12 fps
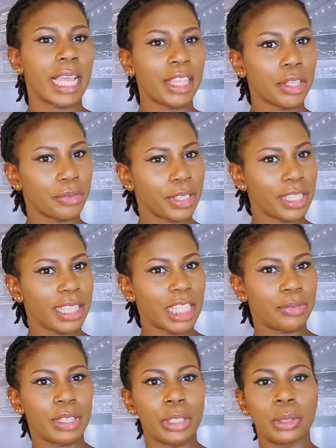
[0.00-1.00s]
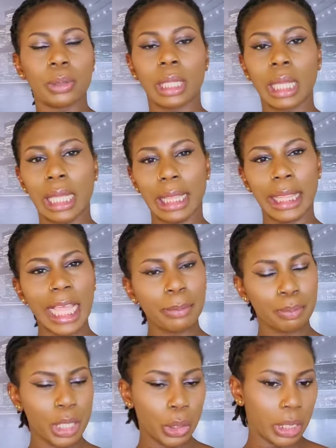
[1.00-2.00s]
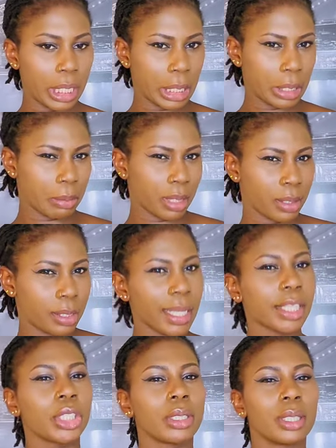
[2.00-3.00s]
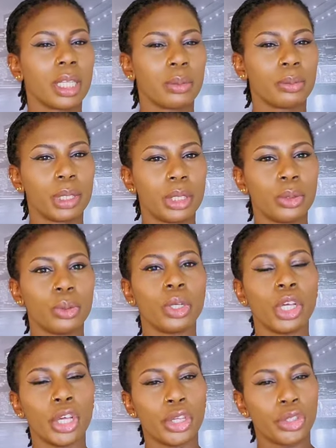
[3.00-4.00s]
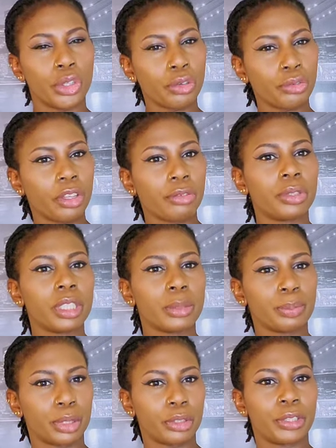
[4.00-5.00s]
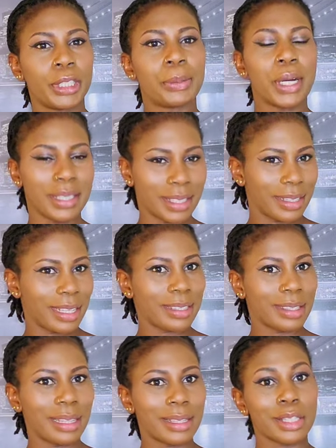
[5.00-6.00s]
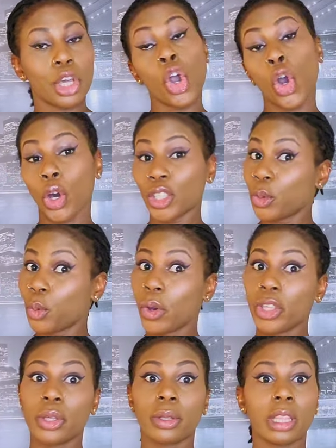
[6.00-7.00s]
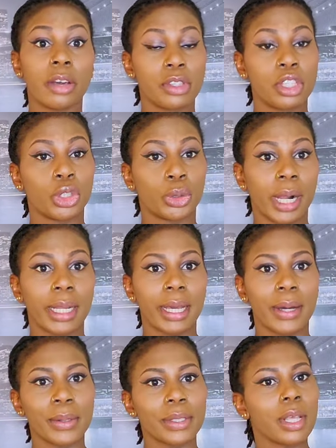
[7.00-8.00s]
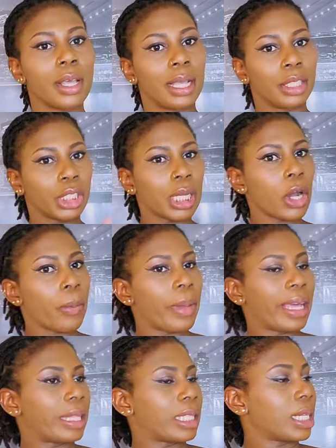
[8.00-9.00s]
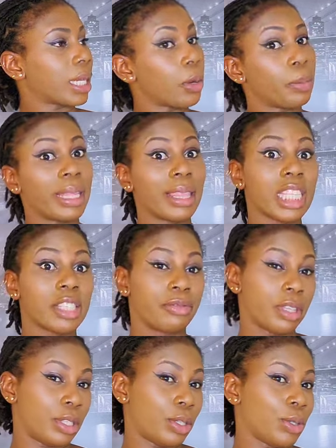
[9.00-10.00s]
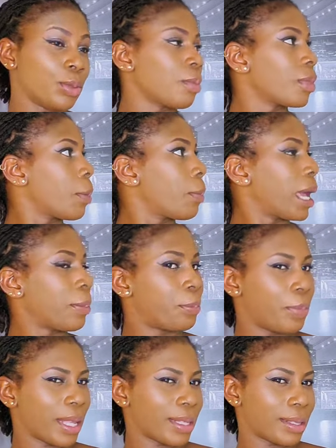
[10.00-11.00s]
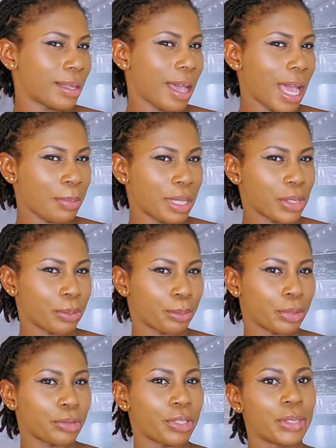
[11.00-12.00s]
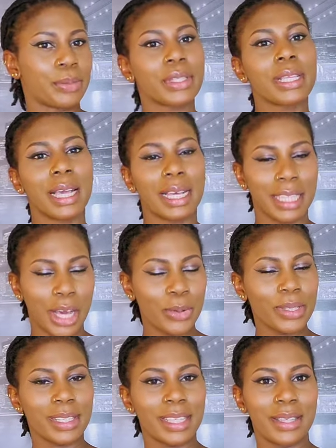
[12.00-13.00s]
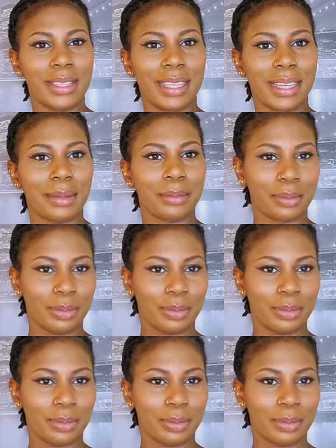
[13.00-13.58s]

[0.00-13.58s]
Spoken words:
end of today's video. Let me know in the comment section down below your favorite perfume onto this list, or the one you'd love to try out. Check out my next video, my best Amazon perfumes, and I will see you there.